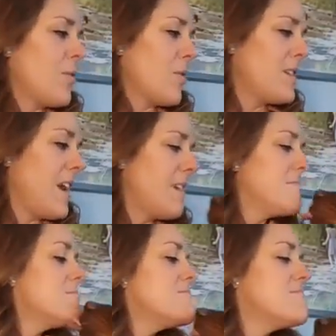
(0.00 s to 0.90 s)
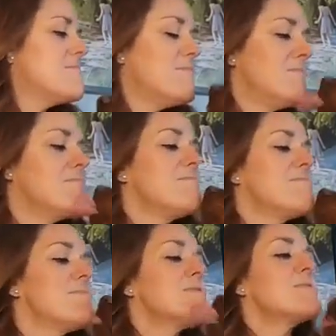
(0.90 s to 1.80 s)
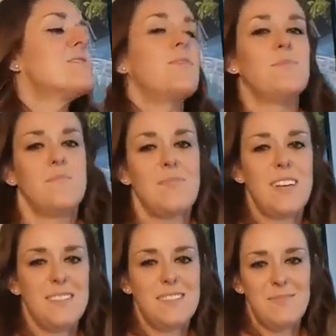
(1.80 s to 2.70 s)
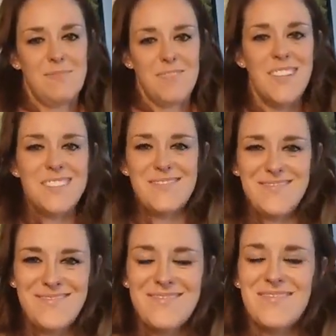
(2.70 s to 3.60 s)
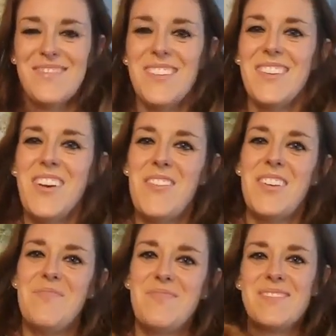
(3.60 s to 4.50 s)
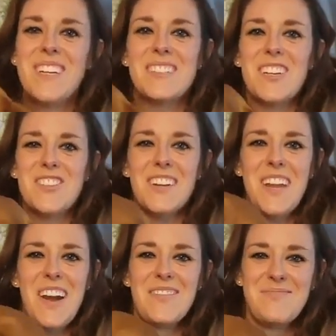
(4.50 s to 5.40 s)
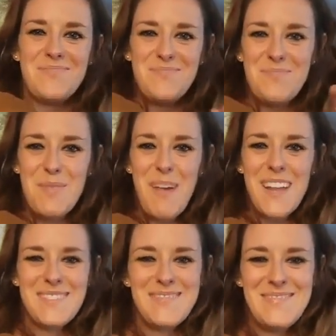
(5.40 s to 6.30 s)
Earth Day. There you go. Yes. Well, take such good care. Bye-bye.